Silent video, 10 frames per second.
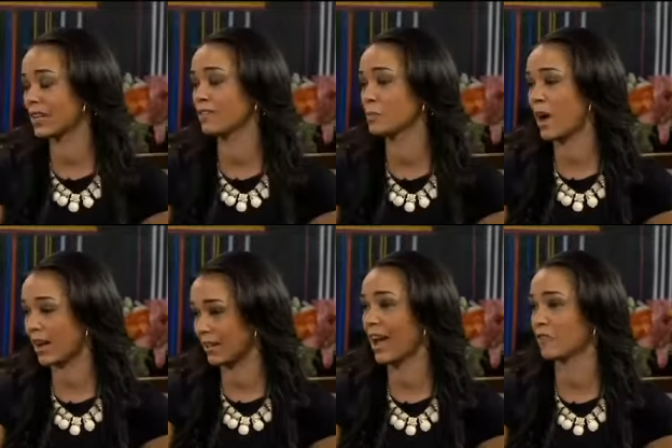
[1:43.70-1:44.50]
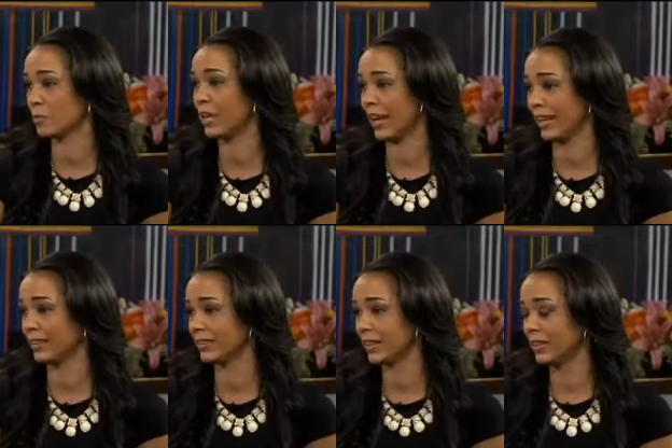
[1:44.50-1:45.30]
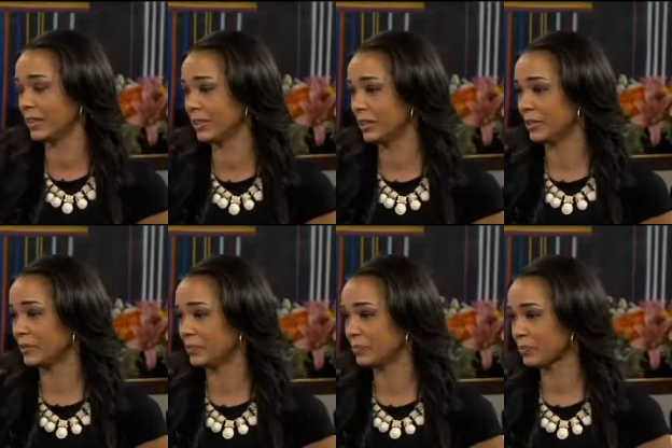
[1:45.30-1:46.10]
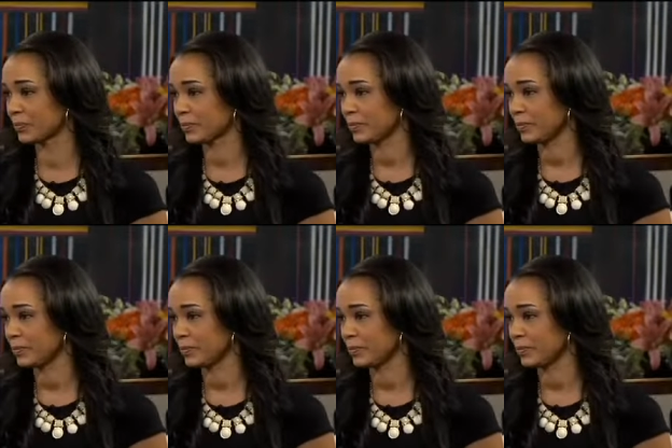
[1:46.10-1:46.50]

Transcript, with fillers: safe spot and have a plan. Absolutely. So make